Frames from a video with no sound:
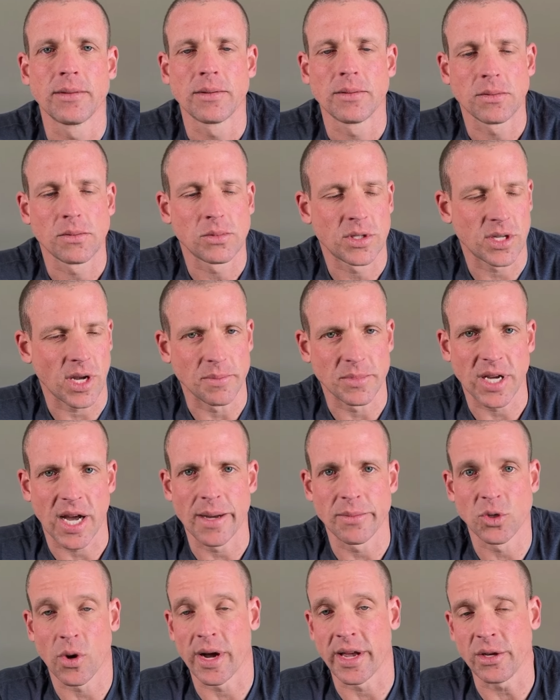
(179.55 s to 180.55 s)

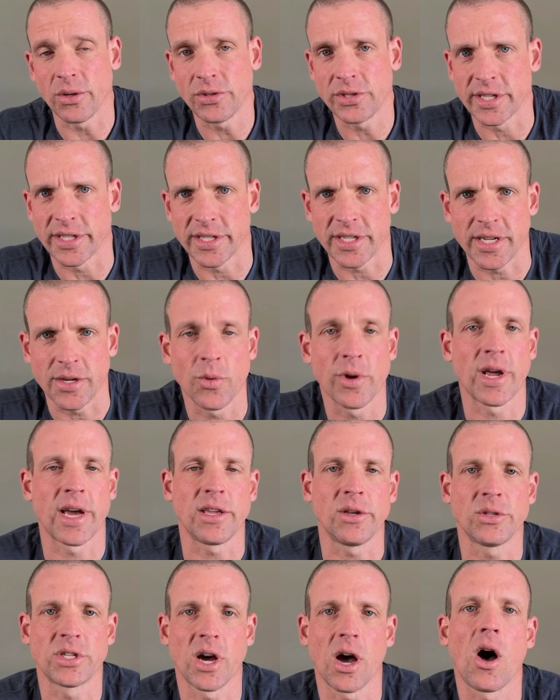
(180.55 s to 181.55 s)
sometimes, or I used to see when I used to